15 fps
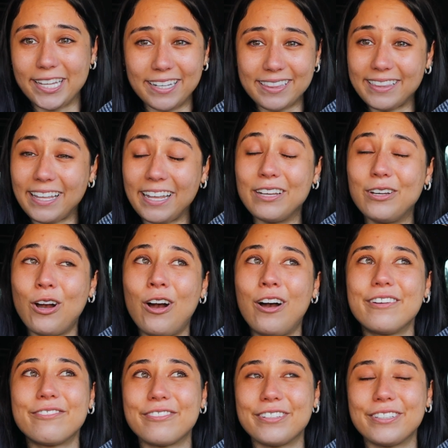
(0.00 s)
Like, thank
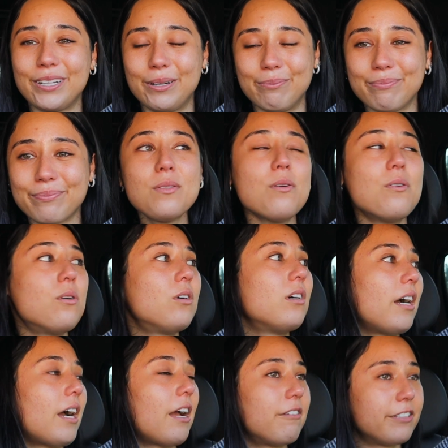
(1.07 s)
God for them.
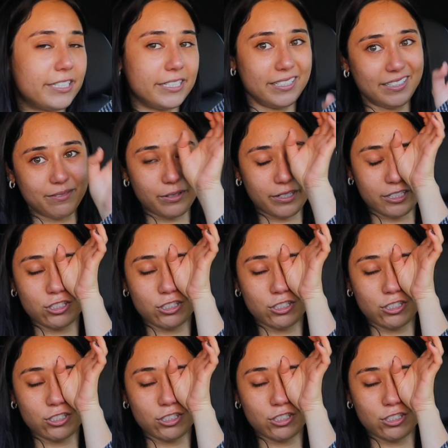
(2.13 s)
Oh, I really didn't want